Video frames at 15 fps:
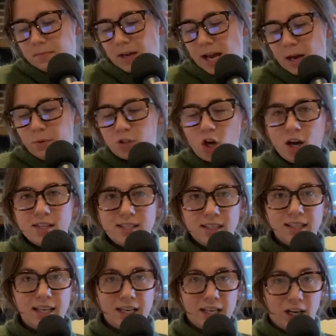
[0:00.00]
I was
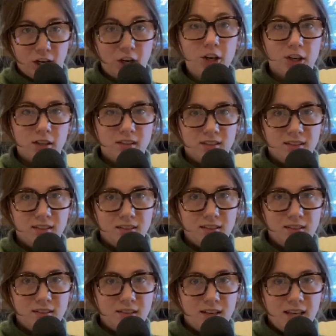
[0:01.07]
constantly getting hurt.
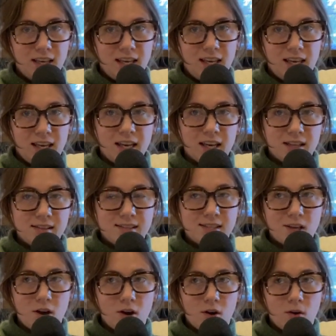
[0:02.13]
And
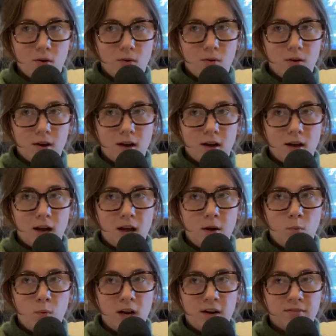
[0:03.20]
so
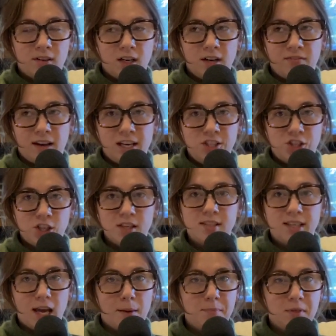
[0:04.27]
whenever, if I just
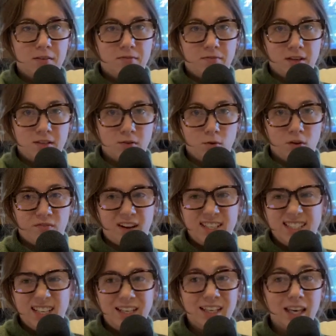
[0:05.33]
kept it physical, if I
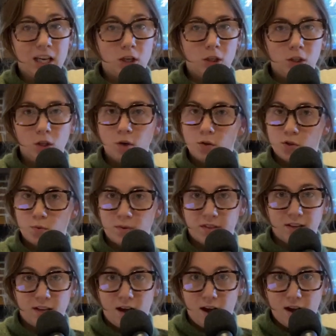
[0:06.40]
didn't get close with
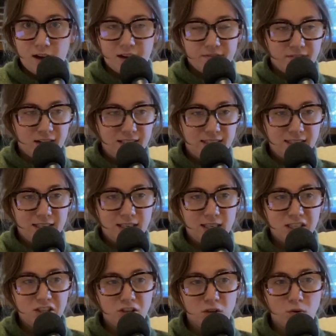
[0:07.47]
a guy, if I didn't,
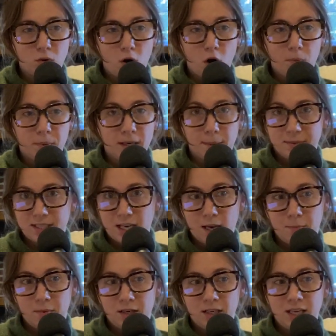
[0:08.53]
you know, open up to
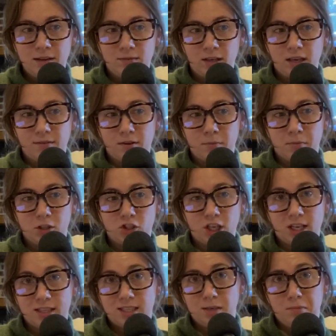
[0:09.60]
him and even give him the
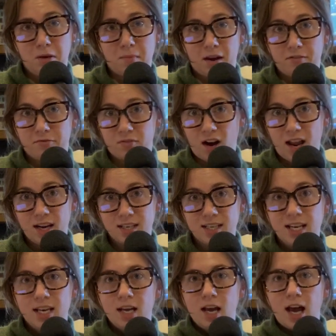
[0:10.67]
chance to be my friend,
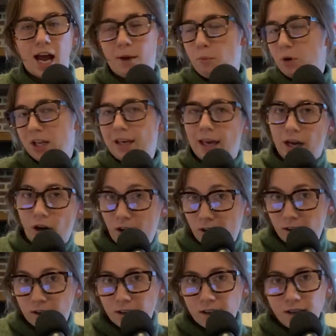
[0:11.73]
I wouldn't get
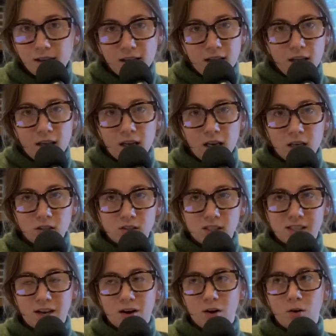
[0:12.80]
hurt. And
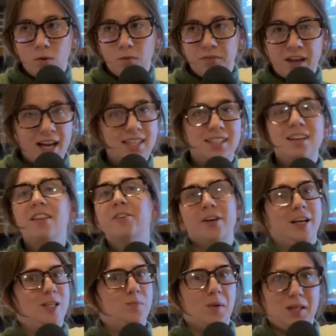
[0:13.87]
so that's another
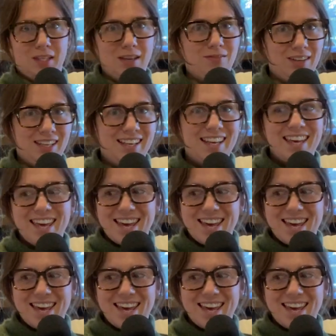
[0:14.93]
aspect of it.